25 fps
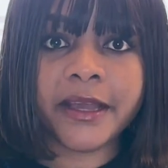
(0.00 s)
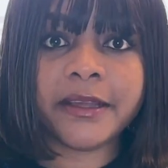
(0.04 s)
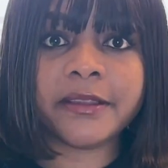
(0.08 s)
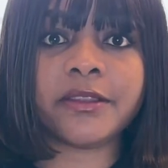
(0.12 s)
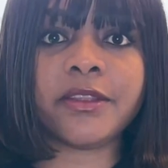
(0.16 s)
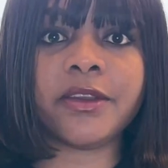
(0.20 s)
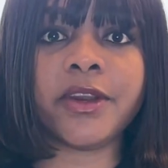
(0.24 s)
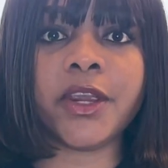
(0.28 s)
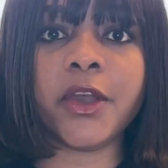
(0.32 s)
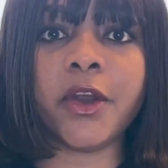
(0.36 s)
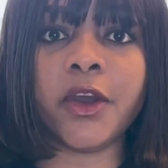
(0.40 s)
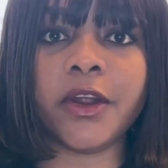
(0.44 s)

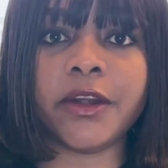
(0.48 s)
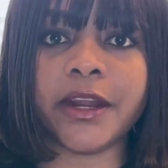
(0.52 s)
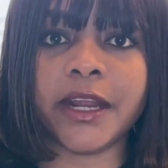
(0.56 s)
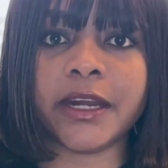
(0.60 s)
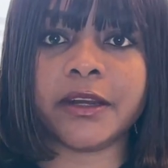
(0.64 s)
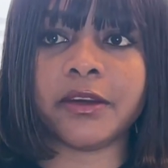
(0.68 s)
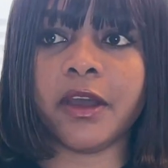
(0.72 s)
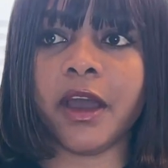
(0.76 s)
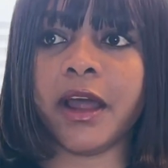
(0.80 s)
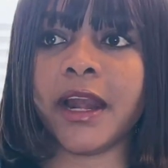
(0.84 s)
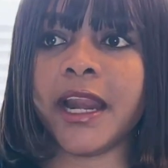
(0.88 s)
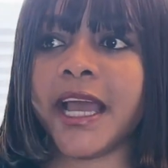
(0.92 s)

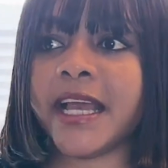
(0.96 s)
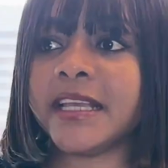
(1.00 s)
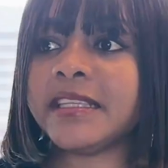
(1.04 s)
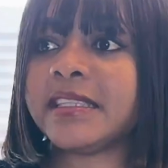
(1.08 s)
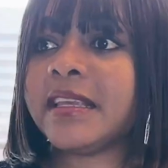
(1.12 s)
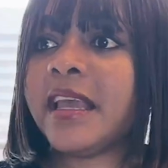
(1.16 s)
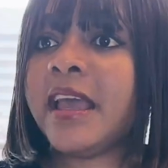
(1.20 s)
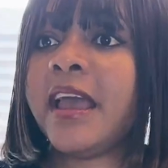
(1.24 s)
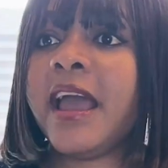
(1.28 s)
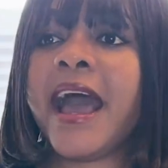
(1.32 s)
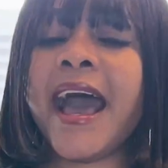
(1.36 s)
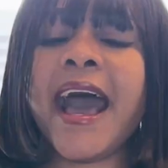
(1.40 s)
$300,
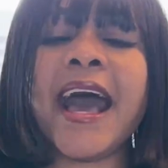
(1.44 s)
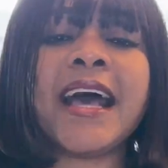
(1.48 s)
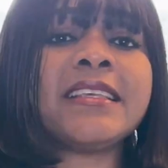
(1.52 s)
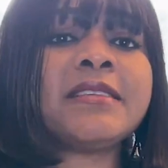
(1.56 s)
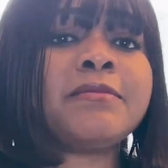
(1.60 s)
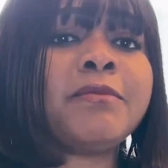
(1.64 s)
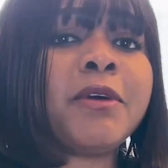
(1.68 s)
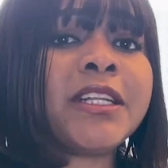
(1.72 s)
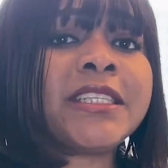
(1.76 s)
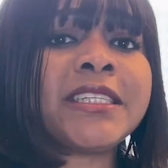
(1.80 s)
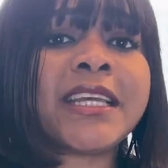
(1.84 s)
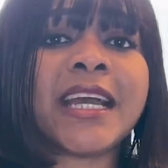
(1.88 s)

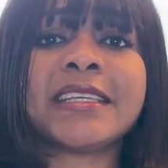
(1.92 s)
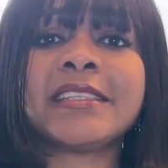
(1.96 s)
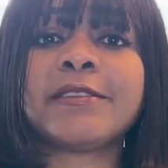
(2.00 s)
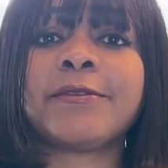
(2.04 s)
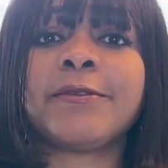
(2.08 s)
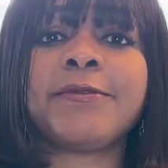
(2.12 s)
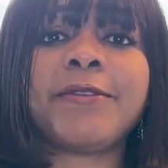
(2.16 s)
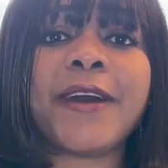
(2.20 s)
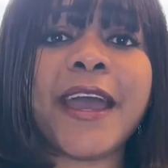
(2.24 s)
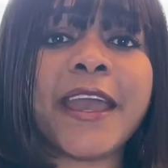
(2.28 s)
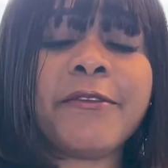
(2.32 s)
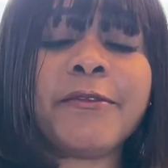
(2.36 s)
as much
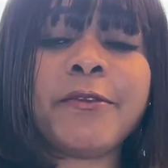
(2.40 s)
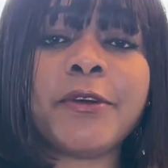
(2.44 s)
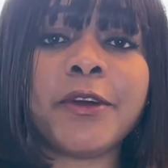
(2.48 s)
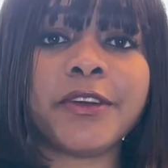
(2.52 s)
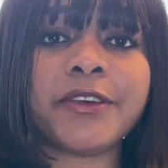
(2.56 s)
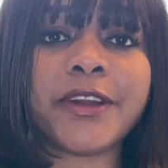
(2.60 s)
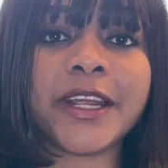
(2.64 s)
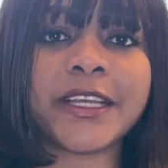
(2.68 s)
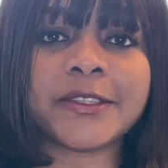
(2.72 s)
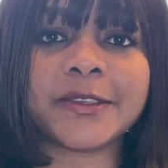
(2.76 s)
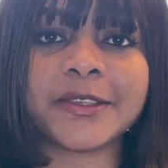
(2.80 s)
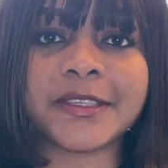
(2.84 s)
as
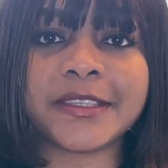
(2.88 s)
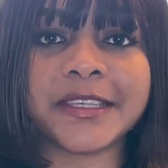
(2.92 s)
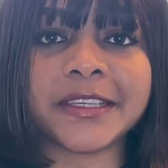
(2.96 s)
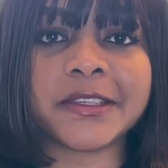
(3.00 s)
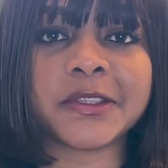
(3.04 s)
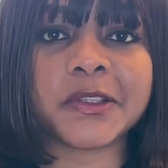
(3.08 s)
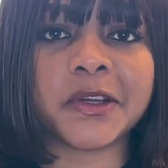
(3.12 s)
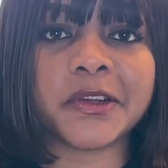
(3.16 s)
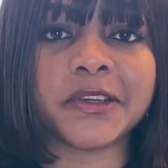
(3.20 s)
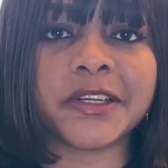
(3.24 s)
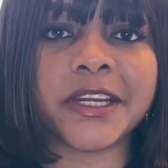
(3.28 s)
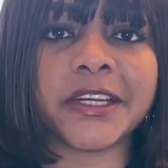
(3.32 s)
$500 to
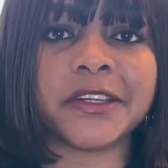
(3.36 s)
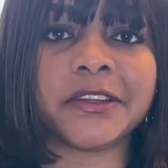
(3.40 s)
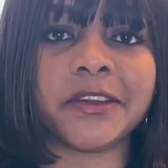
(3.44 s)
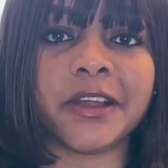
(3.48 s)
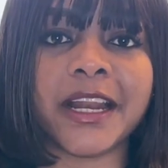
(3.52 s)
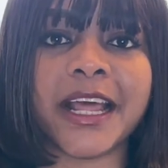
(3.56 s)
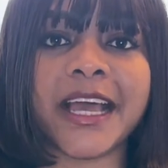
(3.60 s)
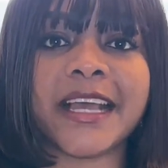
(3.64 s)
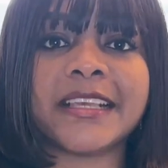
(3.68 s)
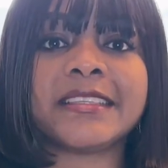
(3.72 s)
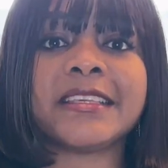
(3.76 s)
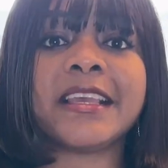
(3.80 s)

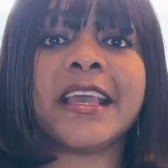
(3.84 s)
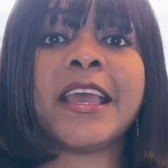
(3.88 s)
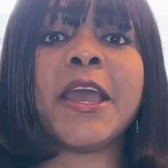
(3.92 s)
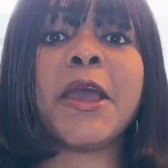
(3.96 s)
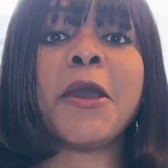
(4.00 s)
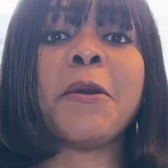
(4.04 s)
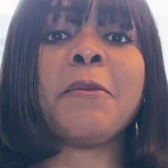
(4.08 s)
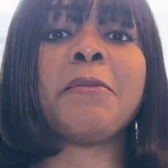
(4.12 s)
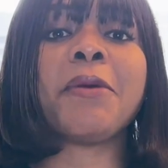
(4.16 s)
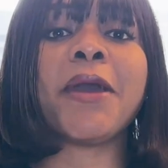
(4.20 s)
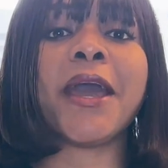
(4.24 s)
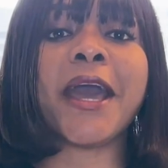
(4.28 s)
$600
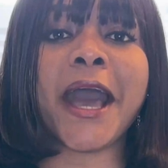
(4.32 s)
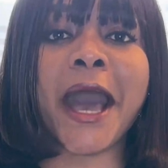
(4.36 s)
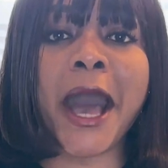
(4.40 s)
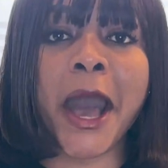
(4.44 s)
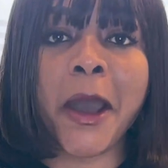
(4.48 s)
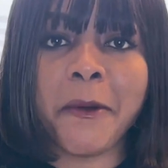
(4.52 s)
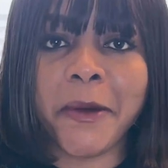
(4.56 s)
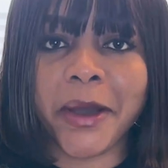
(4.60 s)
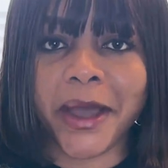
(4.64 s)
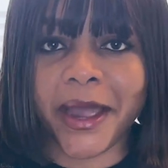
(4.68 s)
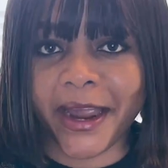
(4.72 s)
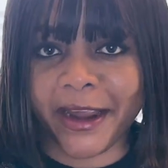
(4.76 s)
per
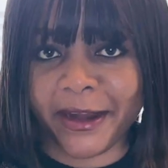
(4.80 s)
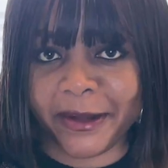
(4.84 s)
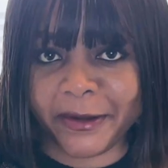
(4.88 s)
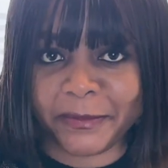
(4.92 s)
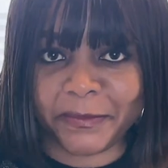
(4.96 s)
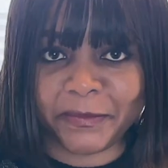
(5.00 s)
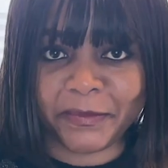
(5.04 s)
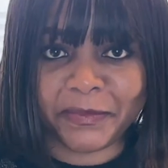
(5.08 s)
hour.